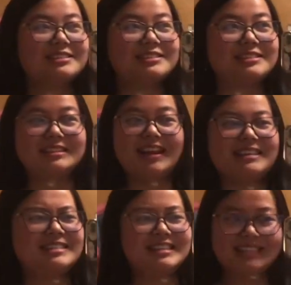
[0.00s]
to
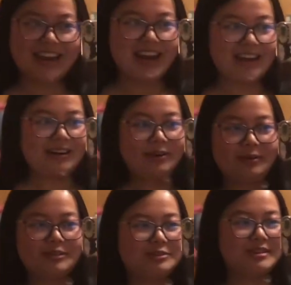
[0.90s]
like DJ
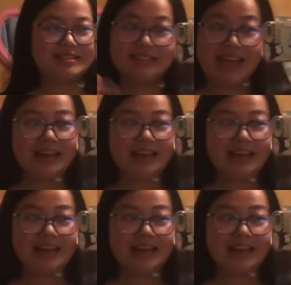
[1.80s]
or do a set.